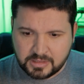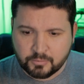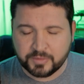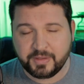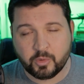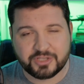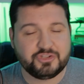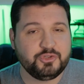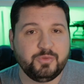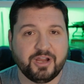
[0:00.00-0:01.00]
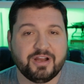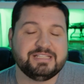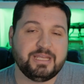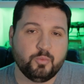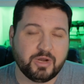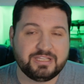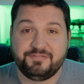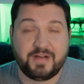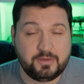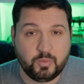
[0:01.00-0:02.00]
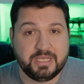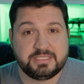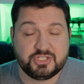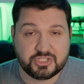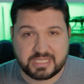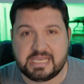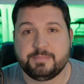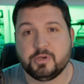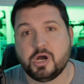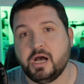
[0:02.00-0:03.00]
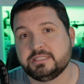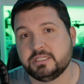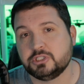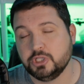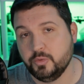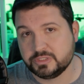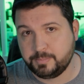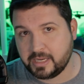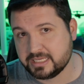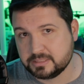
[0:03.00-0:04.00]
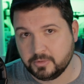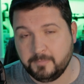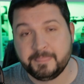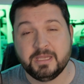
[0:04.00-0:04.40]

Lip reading: What they wanted to do there is they wanted to find ways to just keep cost as low as possible.